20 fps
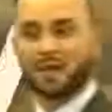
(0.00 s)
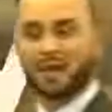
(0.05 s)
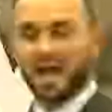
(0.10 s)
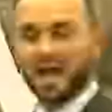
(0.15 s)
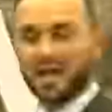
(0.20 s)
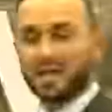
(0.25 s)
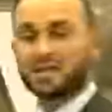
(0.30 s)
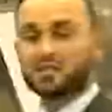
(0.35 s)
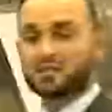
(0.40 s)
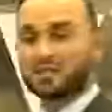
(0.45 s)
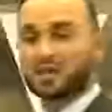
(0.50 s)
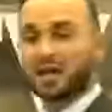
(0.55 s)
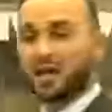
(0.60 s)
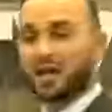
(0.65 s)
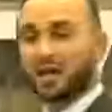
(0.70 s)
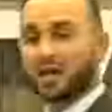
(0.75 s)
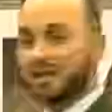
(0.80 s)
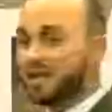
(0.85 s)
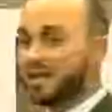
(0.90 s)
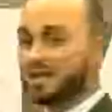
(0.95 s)
And He said
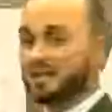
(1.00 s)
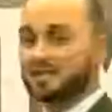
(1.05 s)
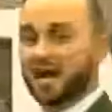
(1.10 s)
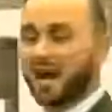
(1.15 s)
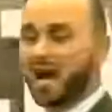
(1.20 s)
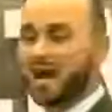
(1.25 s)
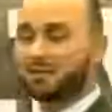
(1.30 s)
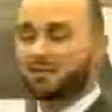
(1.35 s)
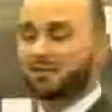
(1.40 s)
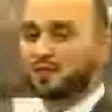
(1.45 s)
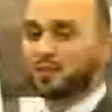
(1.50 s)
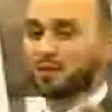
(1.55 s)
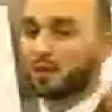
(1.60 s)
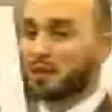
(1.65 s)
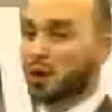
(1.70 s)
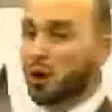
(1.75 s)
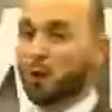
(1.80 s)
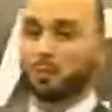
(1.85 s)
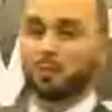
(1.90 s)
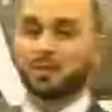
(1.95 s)
at any time, if you would
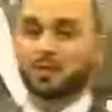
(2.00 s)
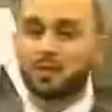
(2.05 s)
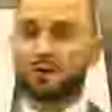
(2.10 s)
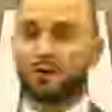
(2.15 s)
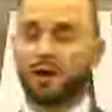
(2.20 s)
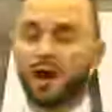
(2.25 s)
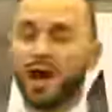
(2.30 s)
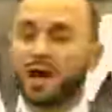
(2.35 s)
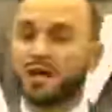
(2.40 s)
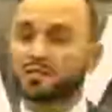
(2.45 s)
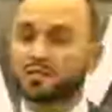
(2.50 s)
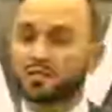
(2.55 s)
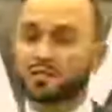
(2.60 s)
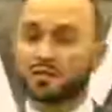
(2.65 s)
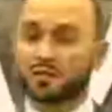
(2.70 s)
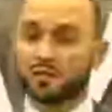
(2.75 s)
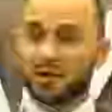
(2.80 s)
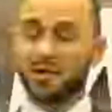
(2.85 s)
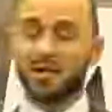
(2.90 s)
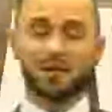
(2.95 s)
open your eyes and
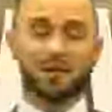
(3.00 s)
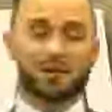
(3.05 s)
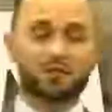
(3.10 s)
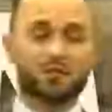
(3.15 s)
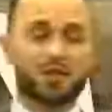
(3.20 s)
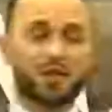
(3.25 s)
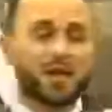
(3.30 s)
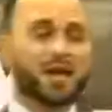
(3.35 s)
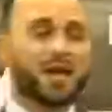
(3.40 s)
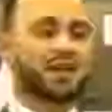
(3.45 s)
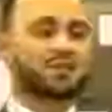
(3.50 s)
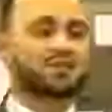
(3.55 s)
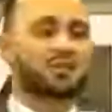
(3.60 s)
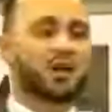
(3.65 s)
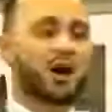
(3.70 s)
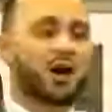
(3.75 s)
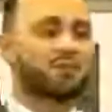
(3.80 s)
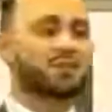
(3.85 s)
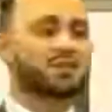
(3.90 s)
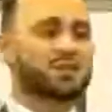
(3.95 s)
your ears and
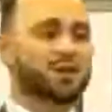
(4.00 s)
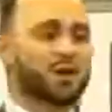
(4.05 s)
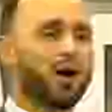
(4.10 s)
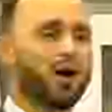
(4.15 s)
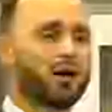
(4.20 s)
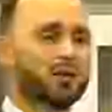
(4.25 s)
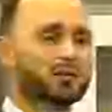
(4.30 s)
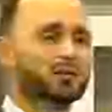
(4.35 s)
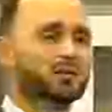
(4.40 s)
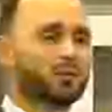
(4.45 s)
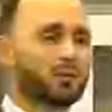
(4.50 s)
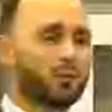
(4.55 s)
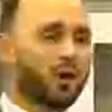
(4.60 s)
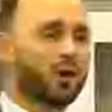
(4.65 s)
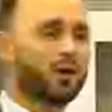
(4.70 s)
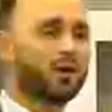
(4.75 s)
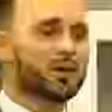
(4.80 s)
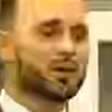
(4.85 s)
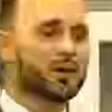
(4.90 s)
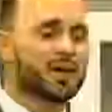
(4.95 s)
soften your heart to the
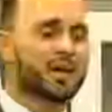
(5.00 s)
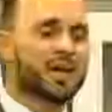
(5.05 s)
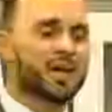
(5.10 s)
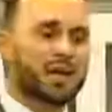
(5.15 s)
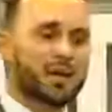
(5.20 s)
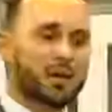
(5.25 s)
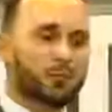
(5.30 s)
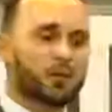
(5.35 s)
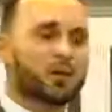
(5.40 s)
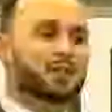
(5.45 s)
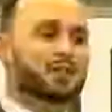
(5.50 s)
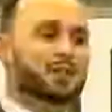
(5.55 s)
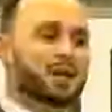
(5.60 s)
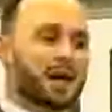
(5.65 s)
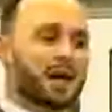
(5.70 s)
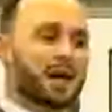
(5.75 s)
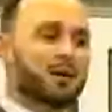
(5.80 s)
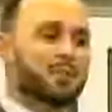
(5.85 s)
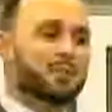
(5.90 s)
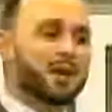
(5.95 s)
Word, it would
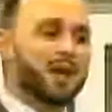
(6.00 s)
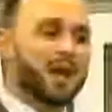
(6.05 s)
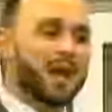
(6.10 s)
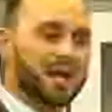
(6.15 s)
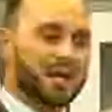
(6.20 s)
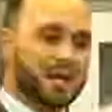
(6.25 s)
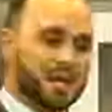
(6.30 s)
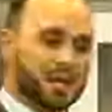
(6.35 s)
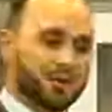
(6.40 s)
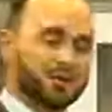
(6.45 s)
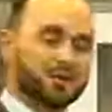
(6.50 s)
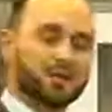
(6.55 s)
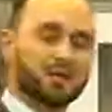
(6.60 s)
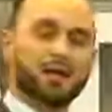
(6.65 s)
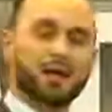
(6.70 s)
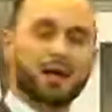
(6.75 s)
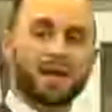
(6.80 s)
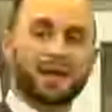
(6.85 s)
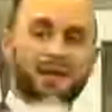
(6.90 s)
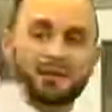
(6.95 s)
come and heal you
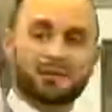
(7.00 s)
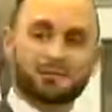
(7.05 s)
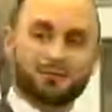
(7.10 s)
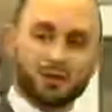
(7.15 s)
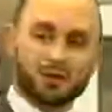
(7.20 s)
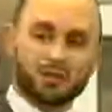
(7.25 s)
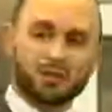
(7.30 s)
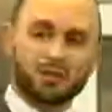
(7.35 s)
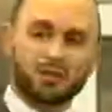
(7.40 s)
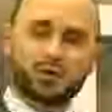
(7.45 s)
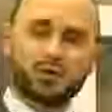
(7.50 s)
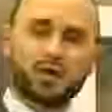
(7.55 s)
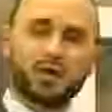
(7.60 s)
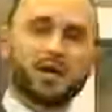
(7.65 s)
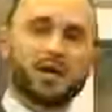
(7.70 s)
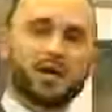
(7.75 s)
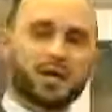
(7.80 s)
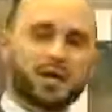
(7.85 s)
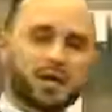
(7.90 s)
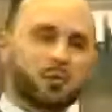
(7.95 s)
and convert you.
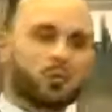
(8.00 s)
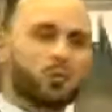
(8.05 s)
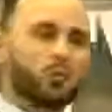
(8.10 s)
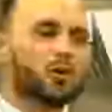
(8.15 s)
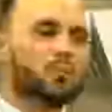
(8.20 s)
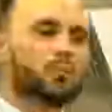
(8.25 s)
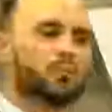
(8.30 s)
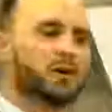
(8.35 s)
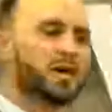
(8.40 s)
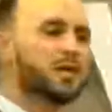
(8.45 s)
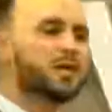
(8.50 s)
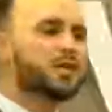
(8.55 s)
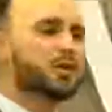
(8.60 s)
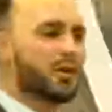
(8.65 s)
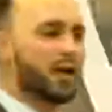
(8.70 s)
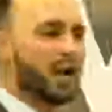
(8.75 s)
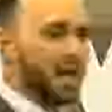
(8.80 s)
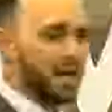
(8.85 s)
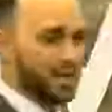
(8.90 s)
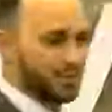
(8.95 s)
It would be
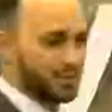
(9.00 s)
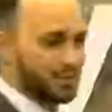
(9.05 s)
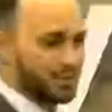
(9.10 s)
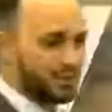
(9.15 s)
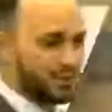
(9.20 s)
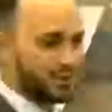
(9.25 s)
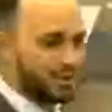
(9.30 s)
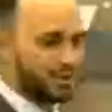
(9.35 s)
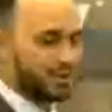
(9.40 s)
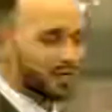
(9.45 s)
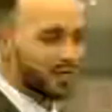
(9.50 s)
your answer.